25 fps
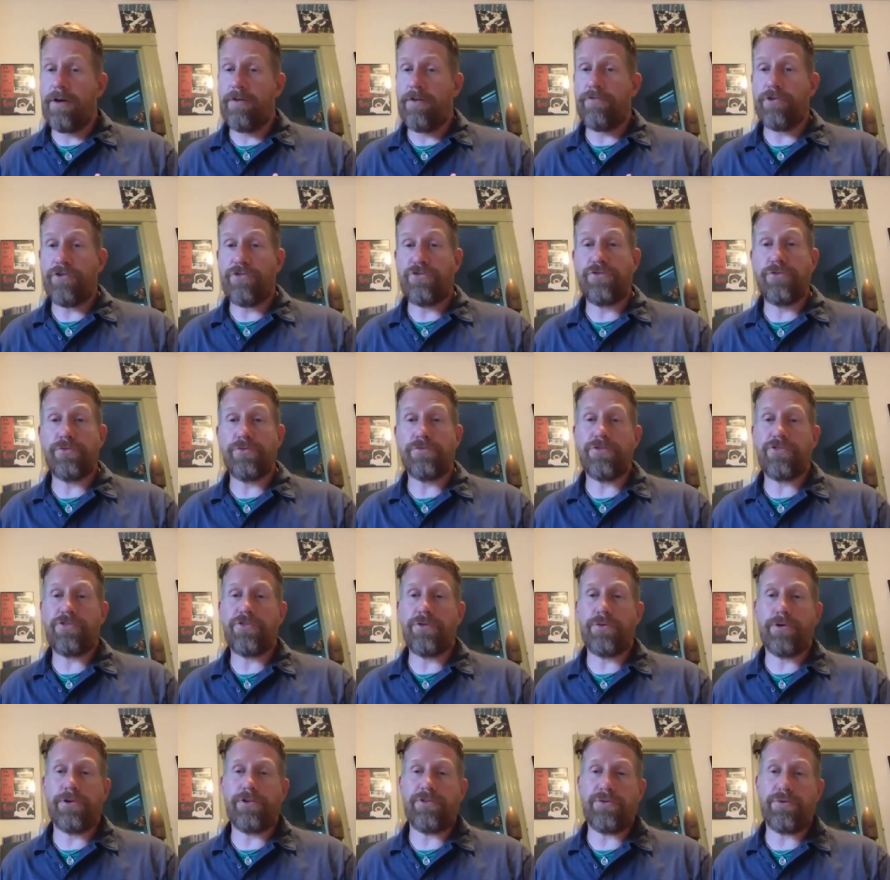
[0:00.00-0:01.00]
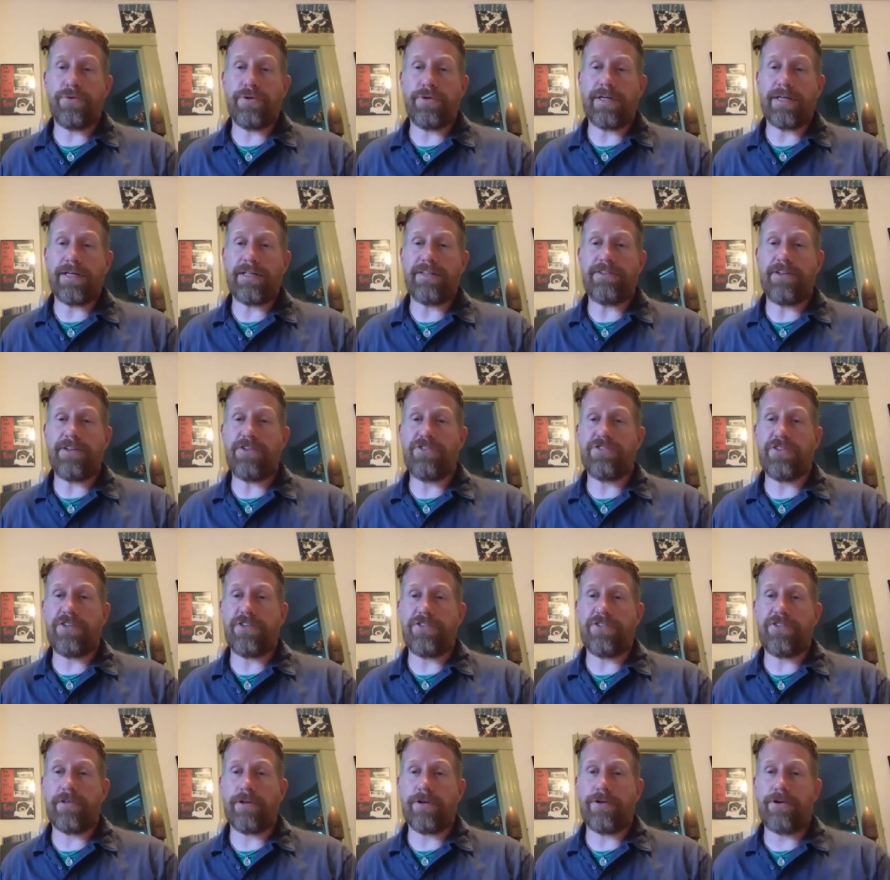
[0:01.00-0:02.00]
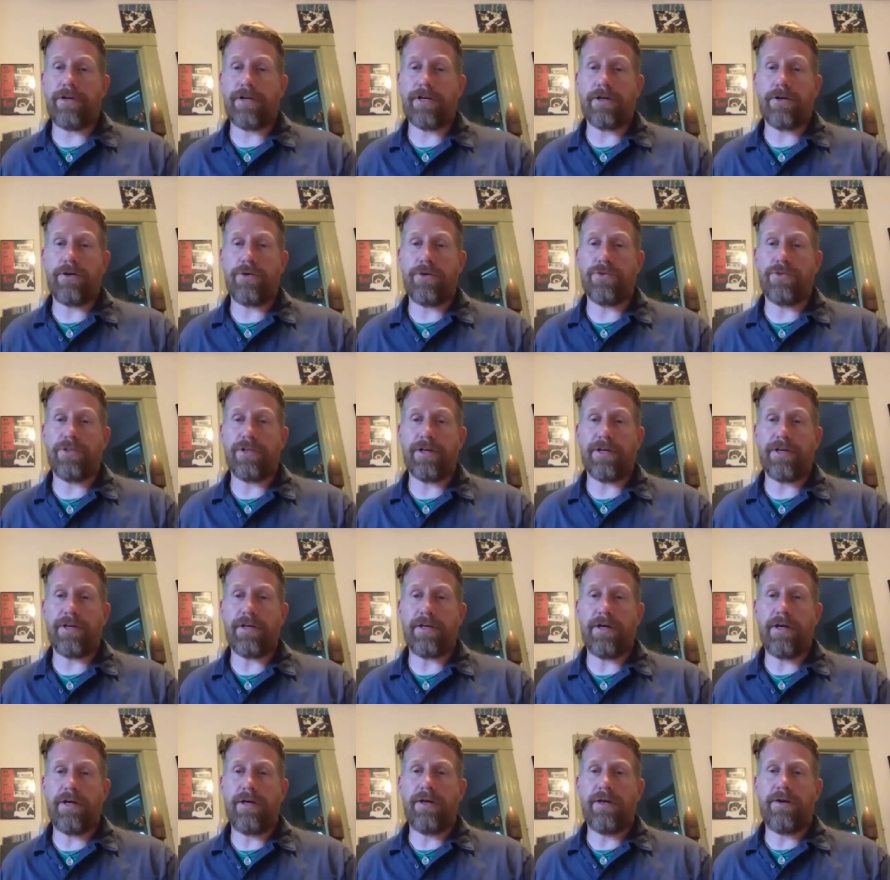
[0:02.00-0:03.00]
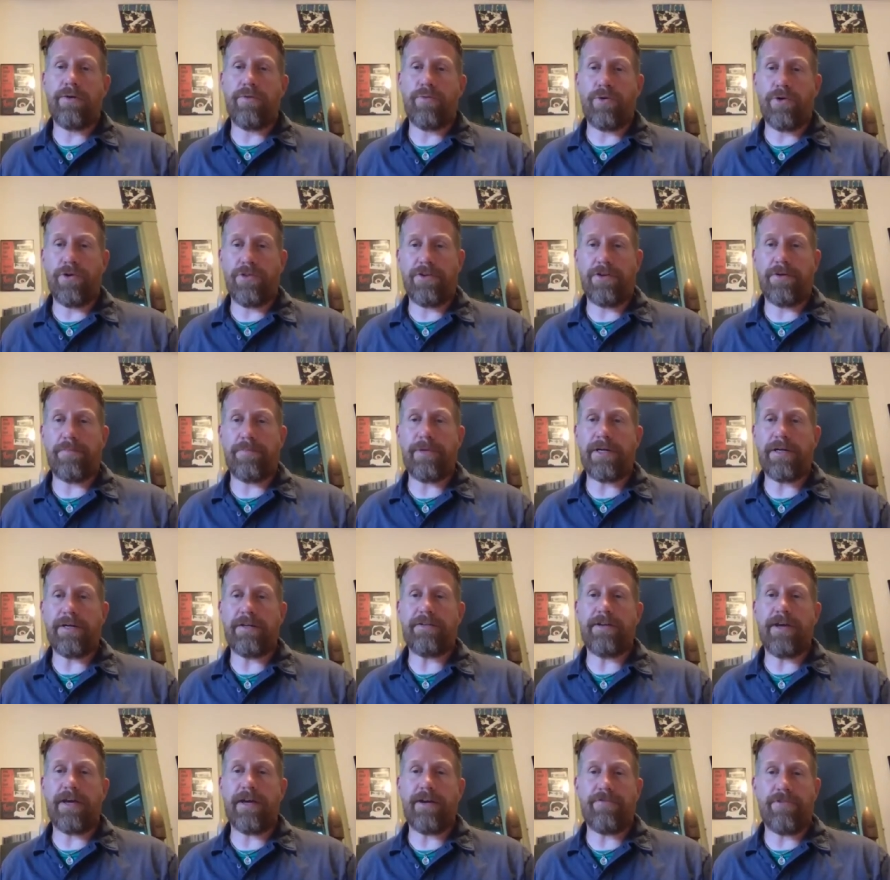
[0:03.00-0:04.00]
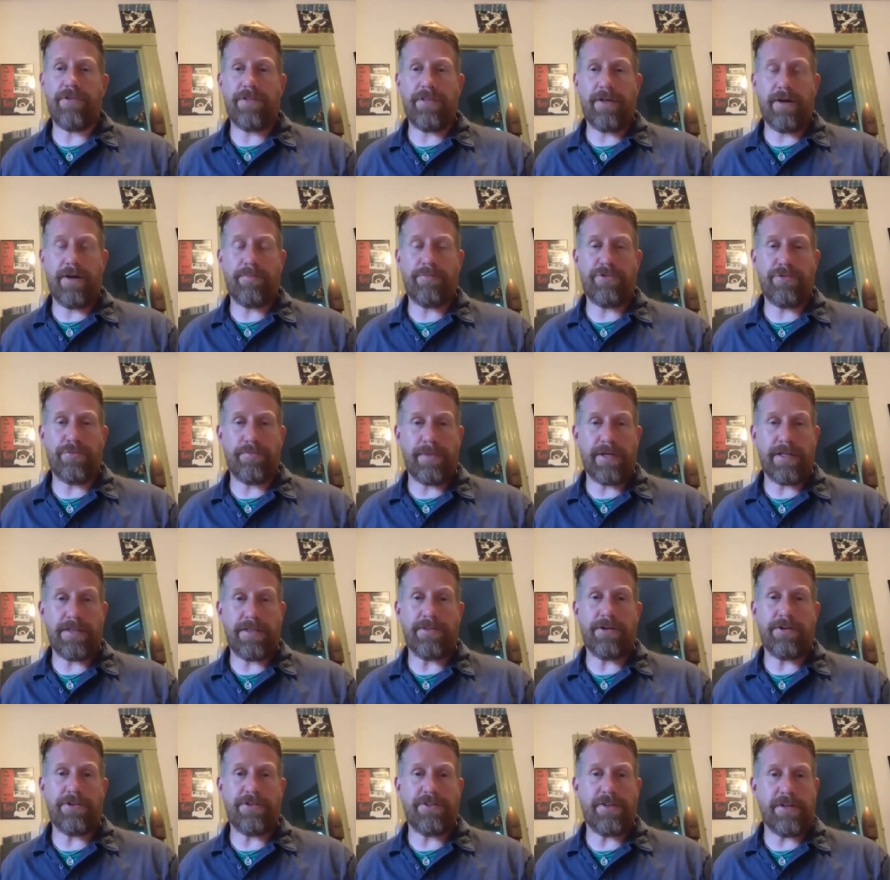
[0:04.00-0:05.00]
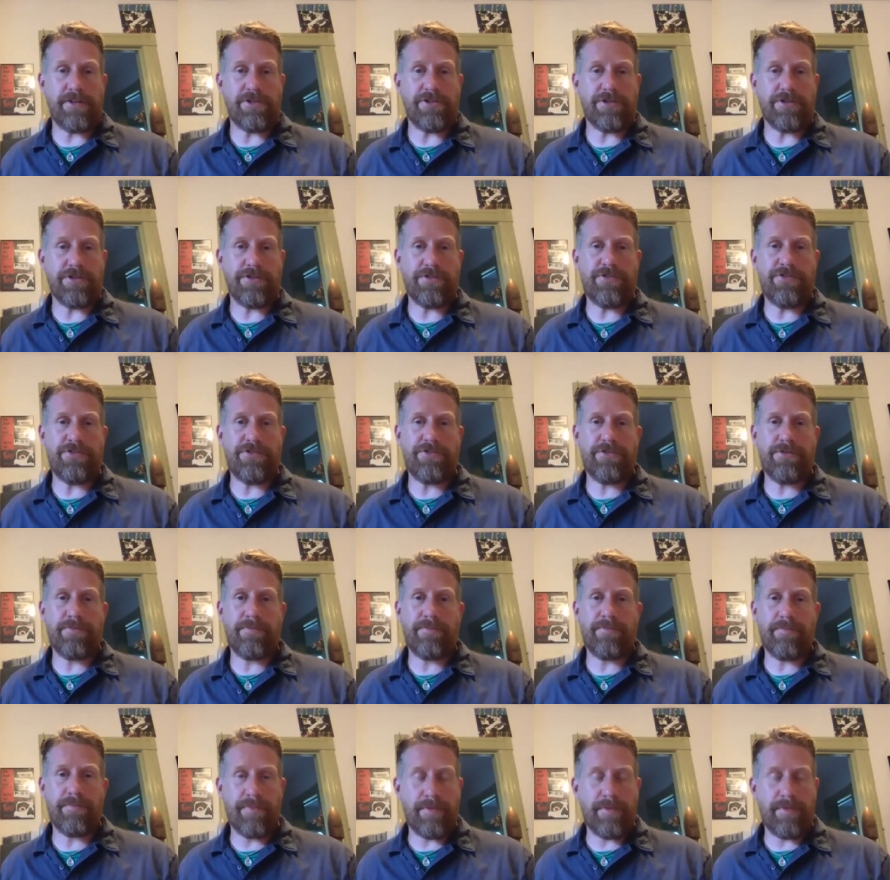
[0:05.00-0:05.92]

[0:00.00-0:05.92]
for students who are doing distance learning only, will there be a day for them to meet their teachers?